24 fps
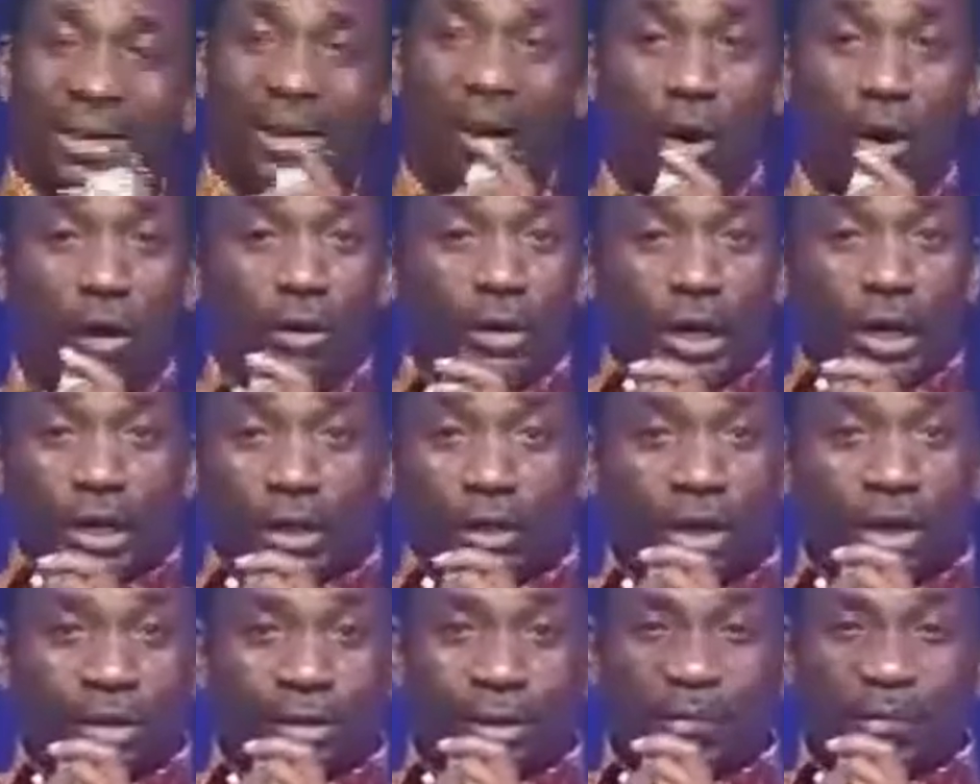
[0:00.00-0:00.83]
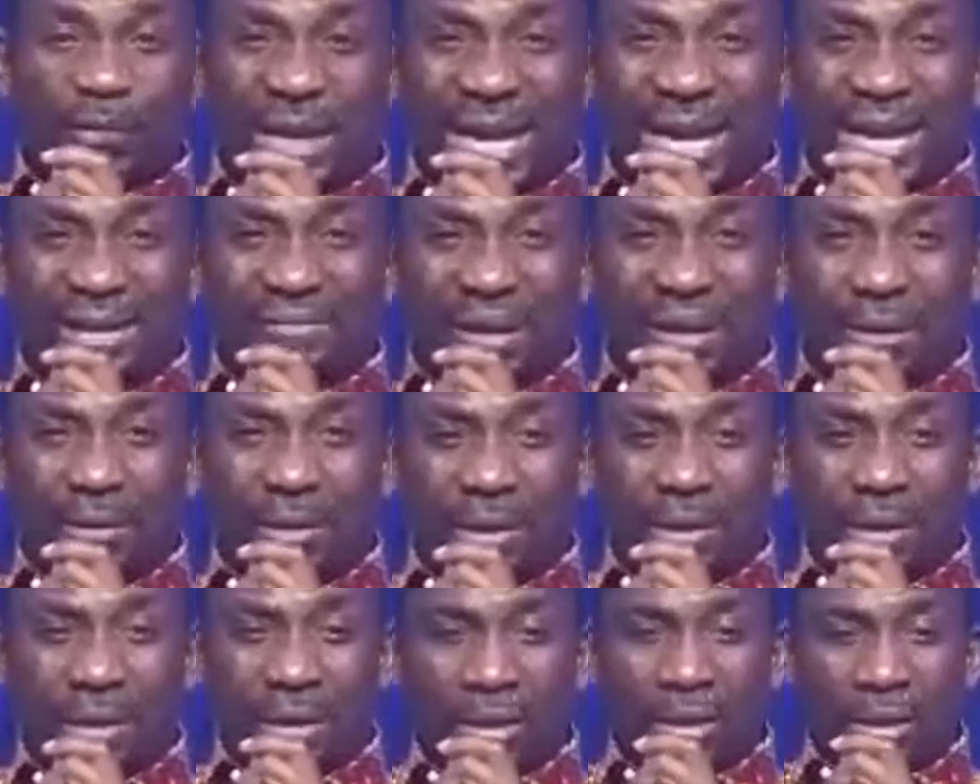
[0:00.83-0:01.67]
On the cross of
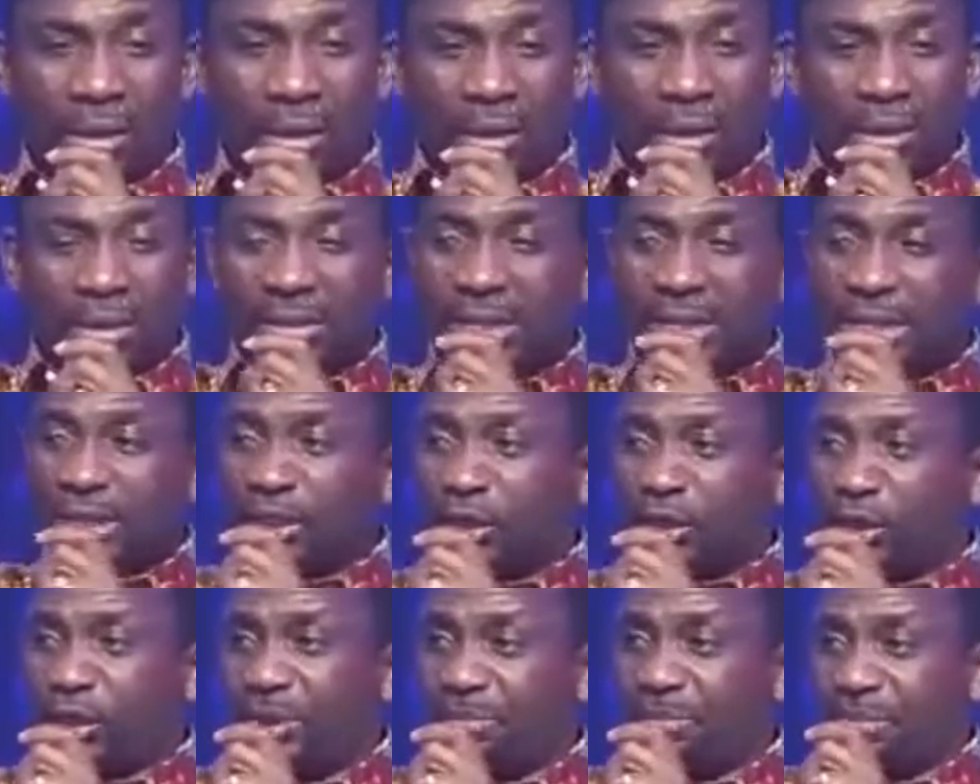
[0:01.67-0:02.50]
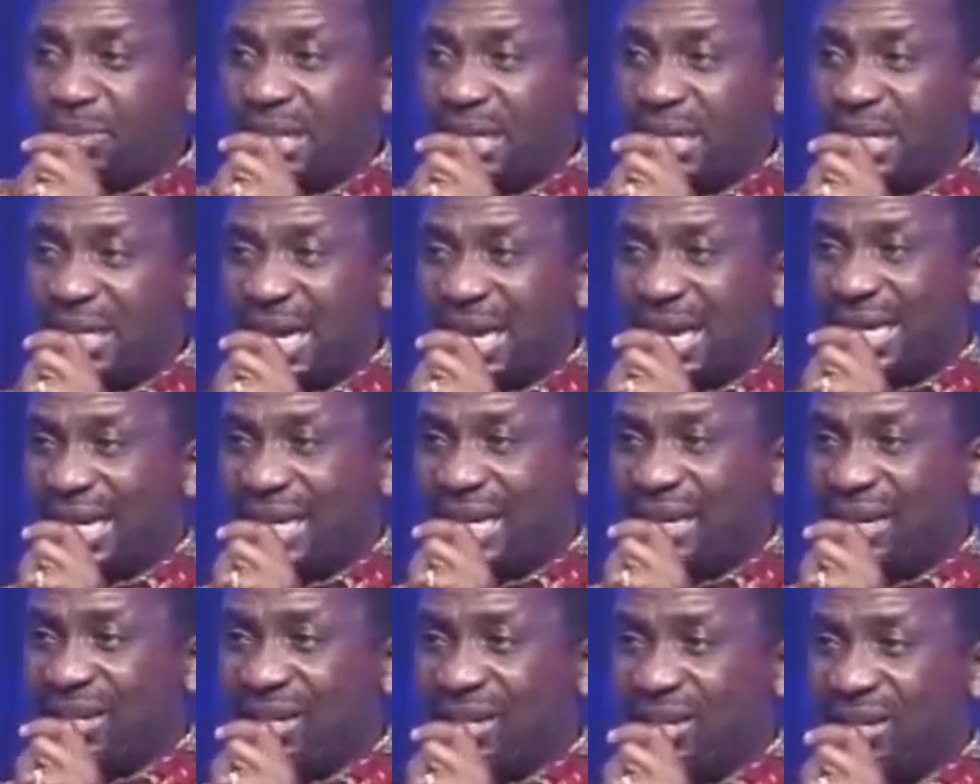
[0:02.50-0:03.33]
Calvary, they stripped him
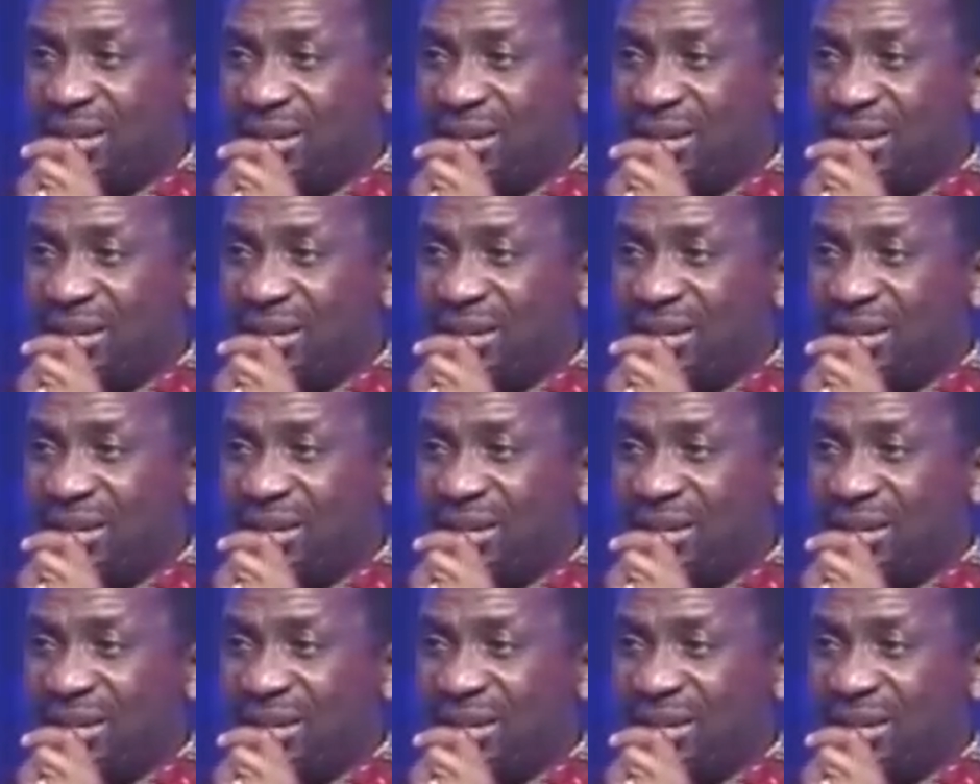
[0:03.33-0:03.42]
naked.